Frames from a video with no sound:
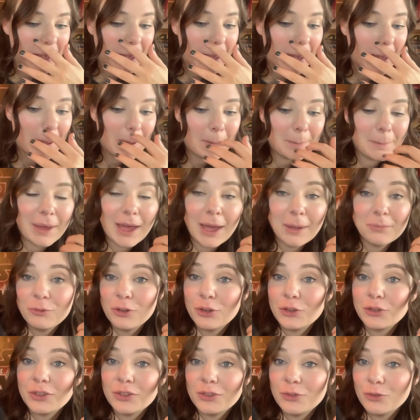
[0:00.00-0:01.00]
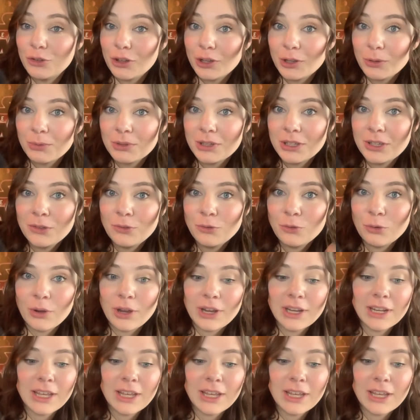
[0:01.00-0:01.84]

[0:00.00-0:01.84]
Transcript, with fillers: Um, I'm just genuinely enjoying